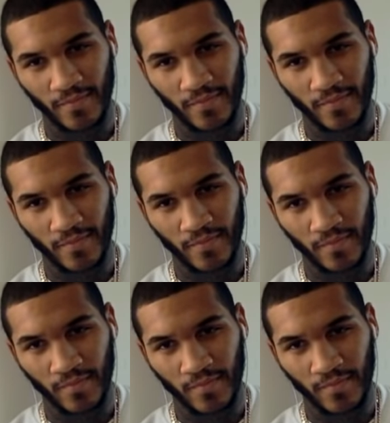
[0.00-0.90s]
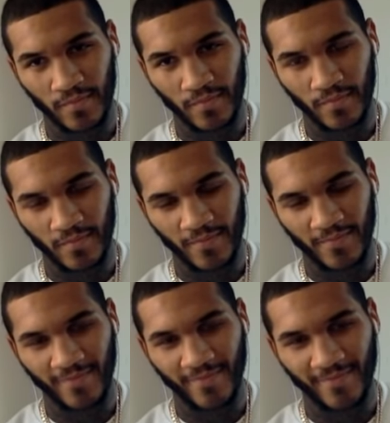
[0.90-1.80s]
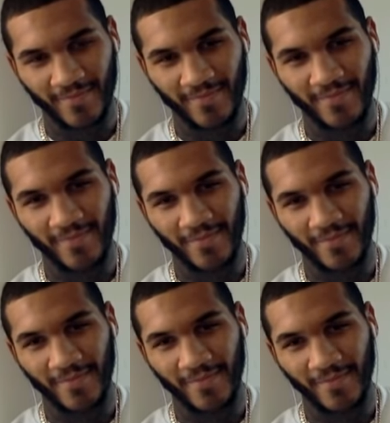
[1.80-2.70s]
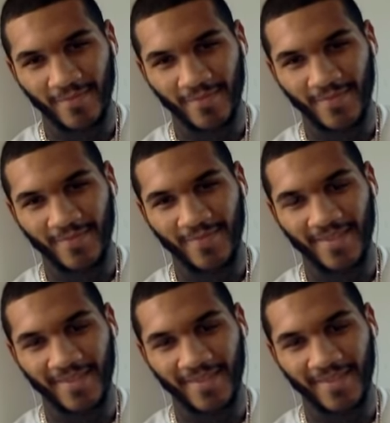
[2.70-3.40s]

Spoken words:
No words are spoken by the person on screen.